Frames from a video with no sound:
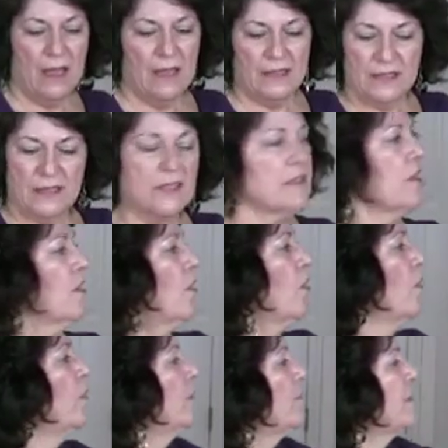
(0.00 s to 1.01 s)

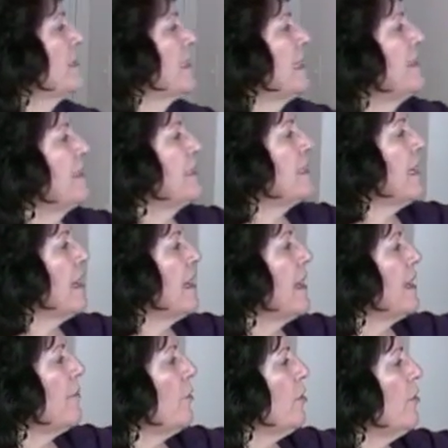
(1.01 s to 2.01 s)
So we'll set the
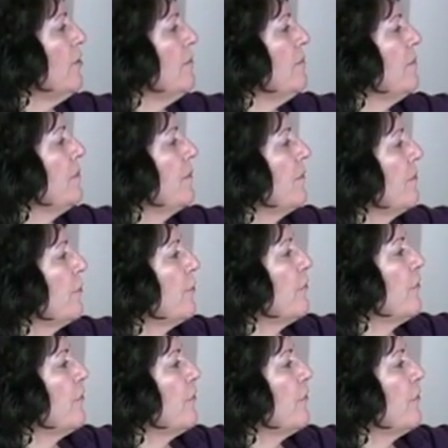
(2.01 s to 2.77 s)
timer for